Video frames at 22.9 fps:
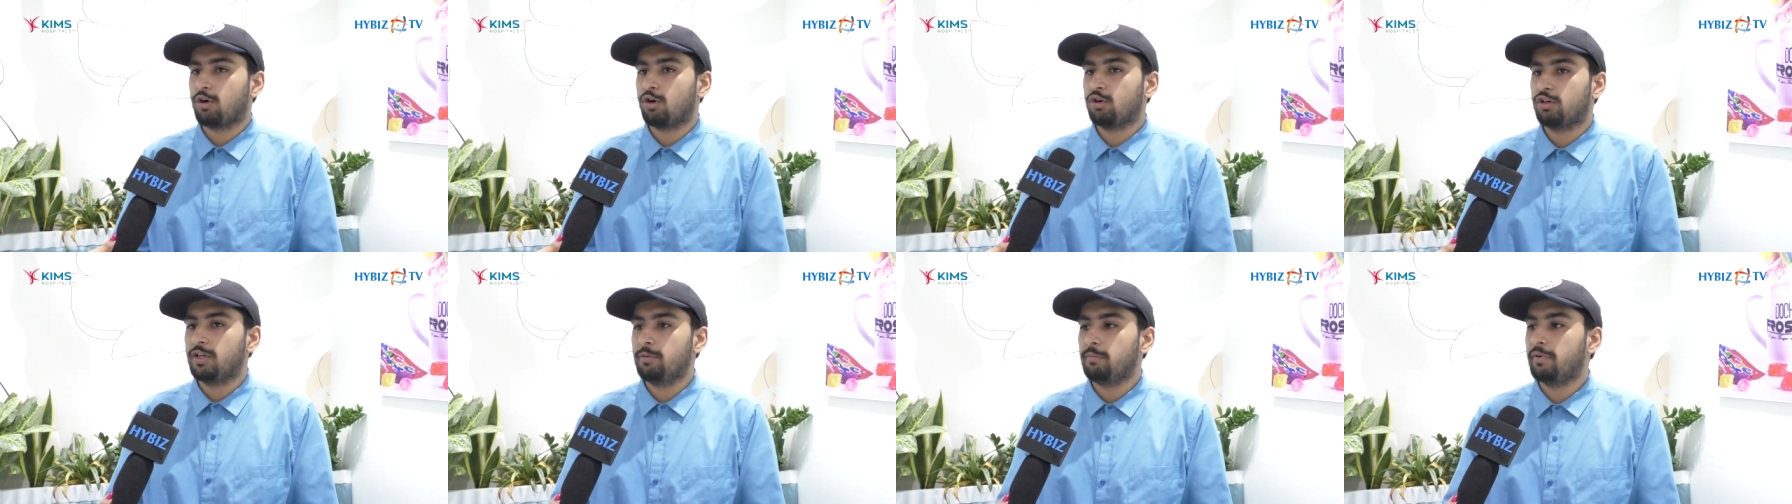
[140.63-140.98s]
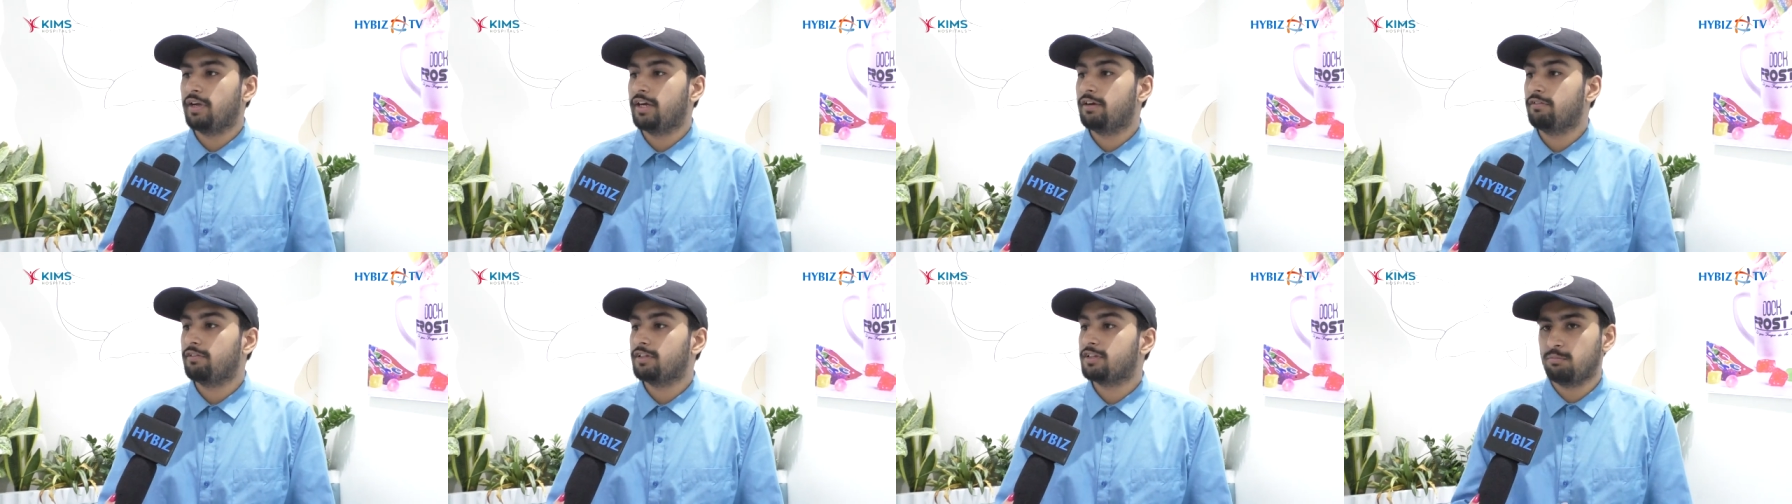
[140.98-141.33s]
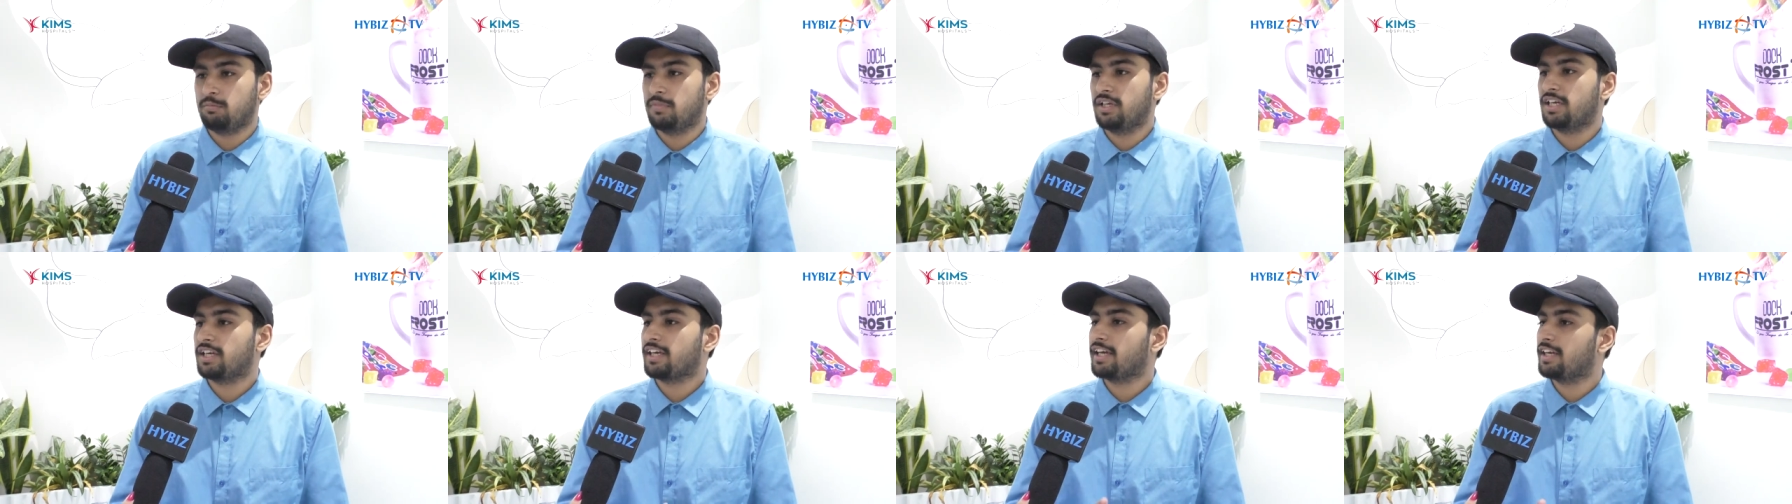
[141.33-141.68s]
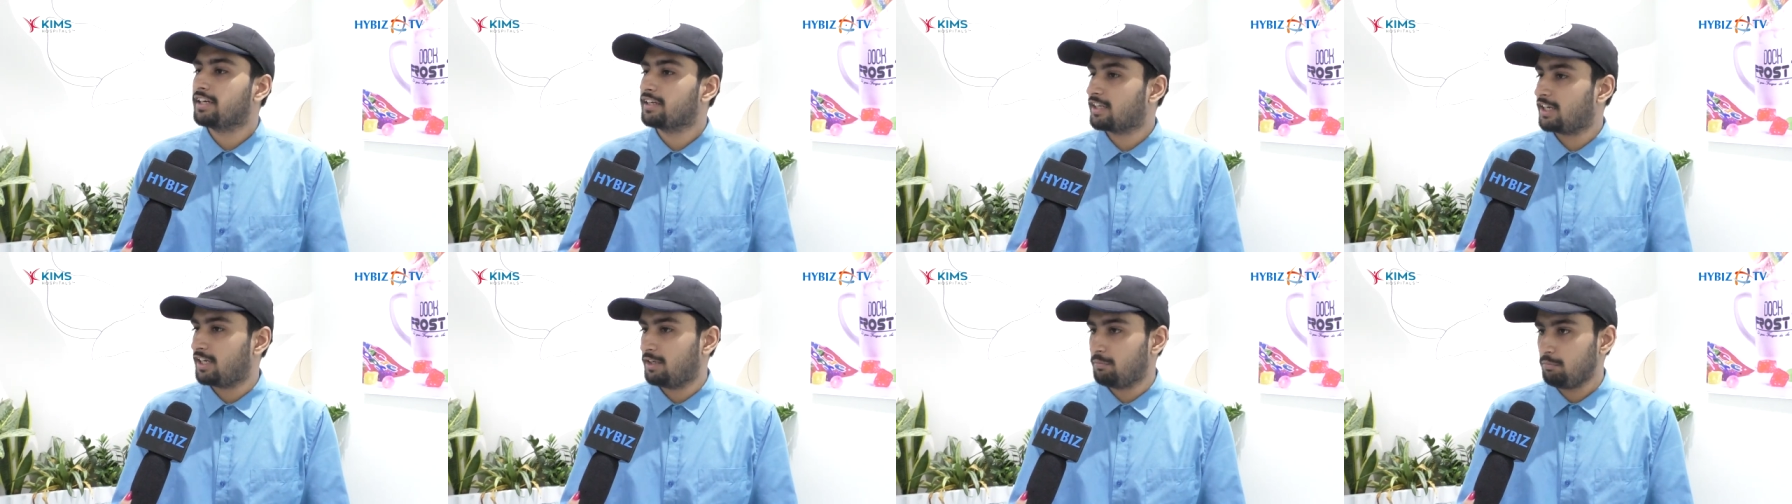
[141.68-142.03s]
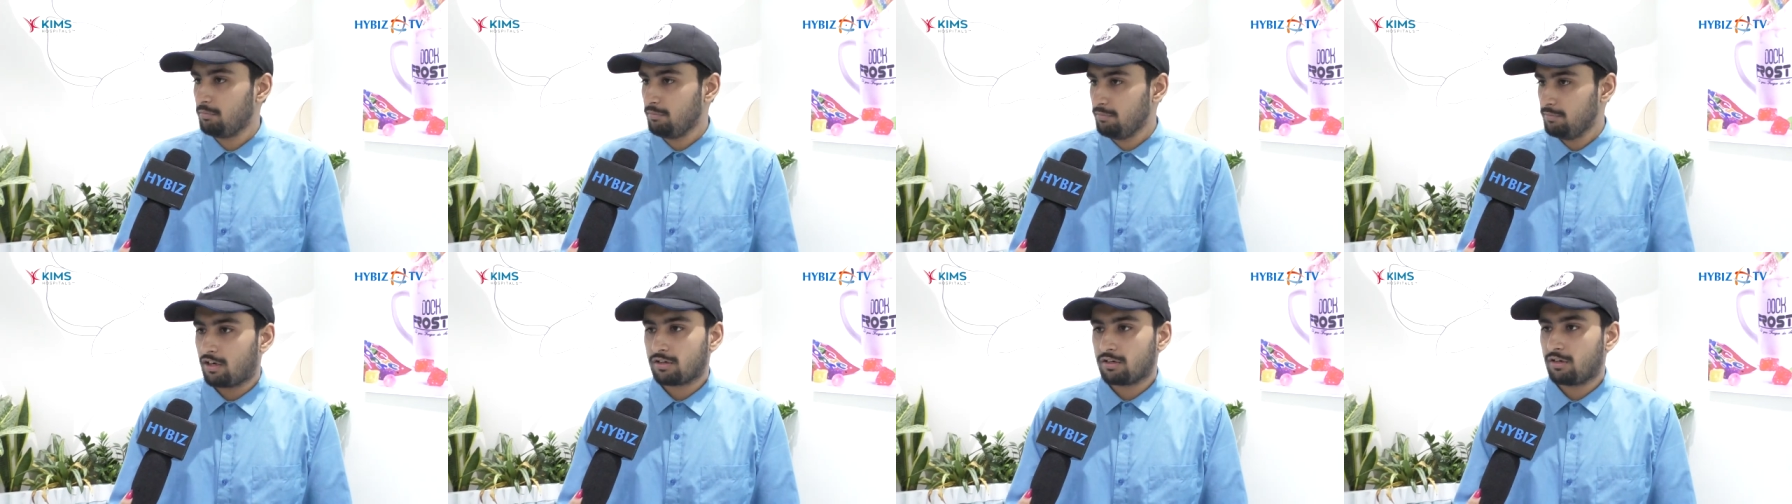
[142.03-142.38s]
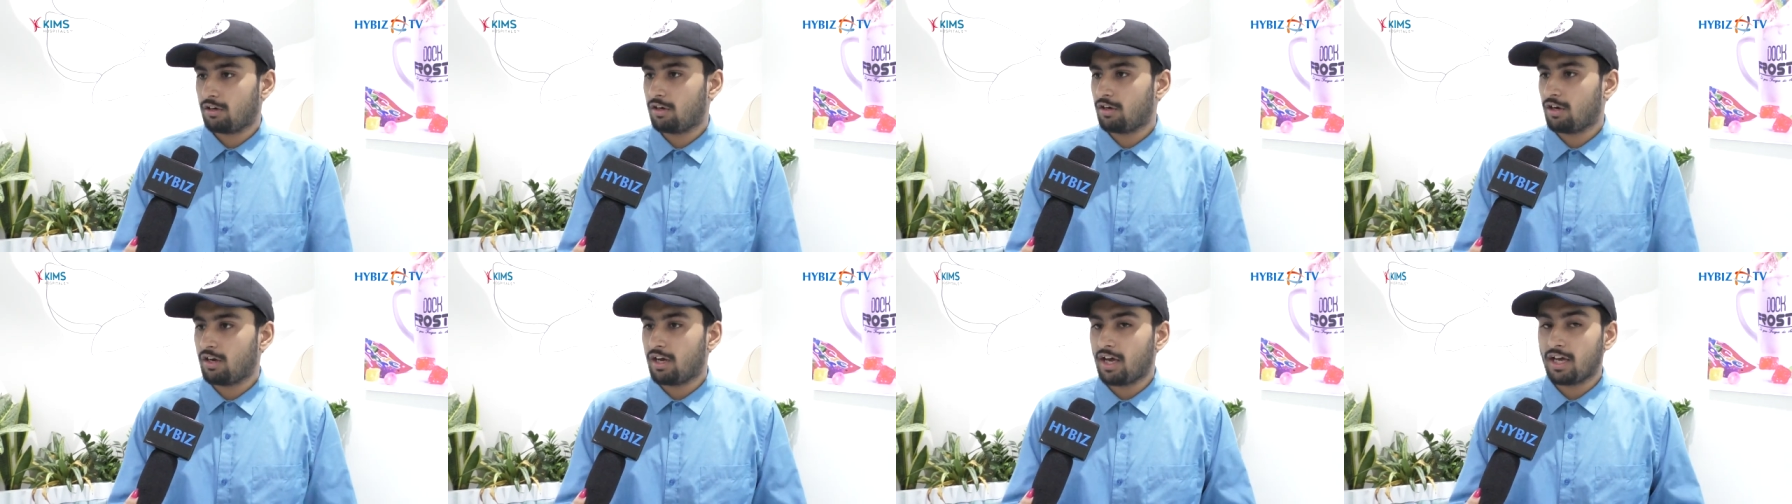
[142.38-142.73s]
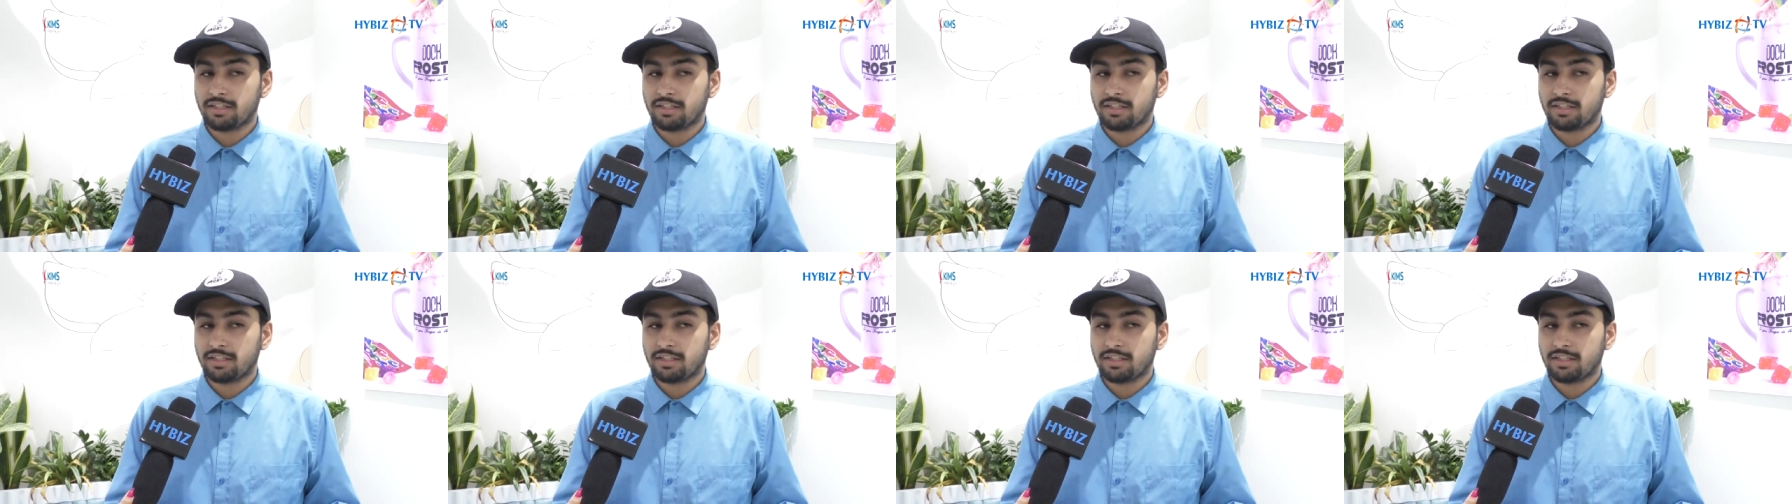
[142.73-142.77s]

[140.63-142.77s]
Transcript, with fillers: only made with milk and cream or uh,